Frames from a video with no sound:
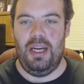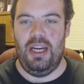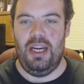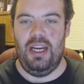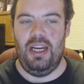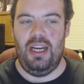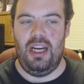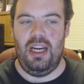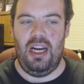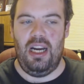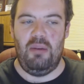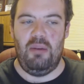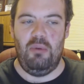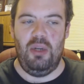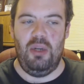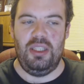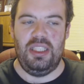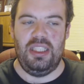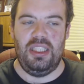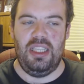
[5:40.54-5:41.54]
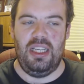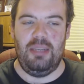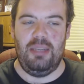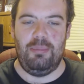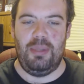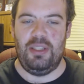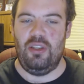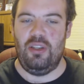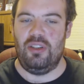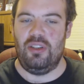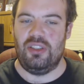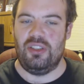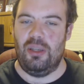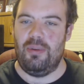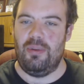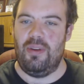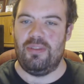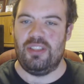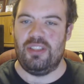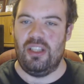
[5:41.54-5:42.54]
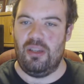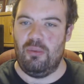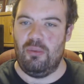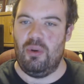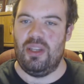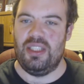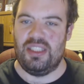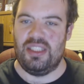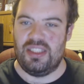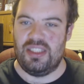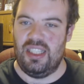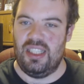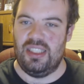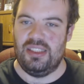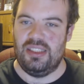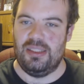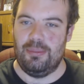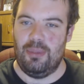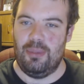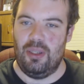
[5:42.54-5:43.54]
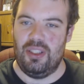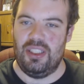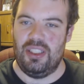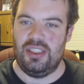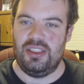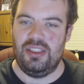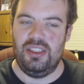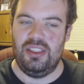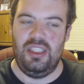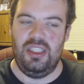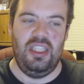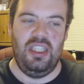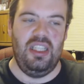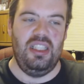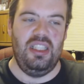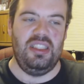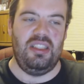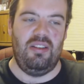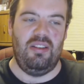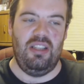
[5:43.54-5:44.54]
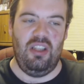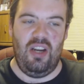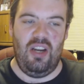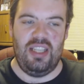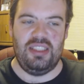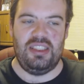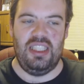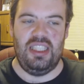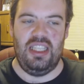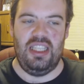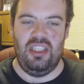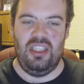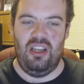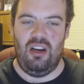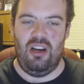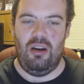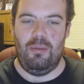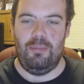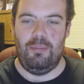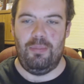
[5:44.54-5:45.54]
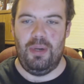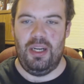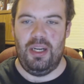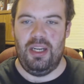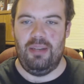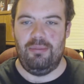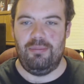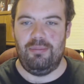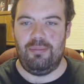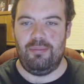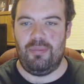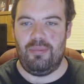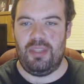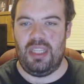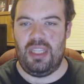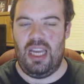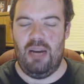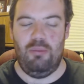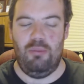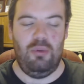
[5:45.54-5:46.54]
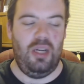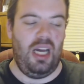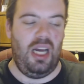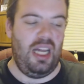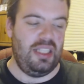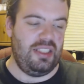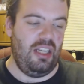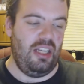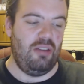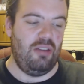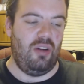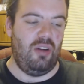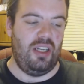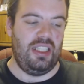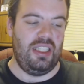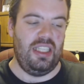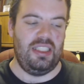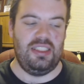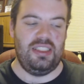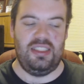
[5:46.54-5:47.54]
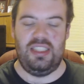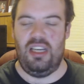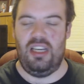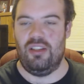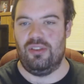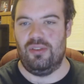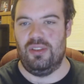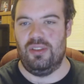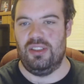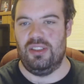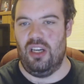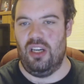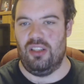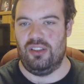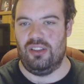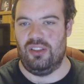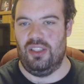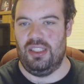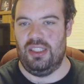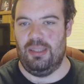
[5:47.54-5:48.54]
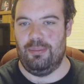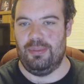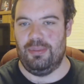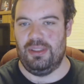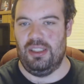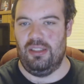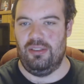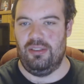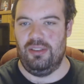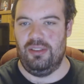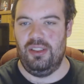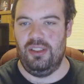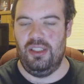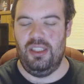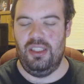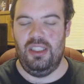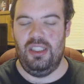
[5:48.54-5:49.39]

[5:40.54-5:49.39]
But but not the type of episode I wanted to say, to be honest. So I liked it a lot, but I don't like it as a Tales from the Darkside episode.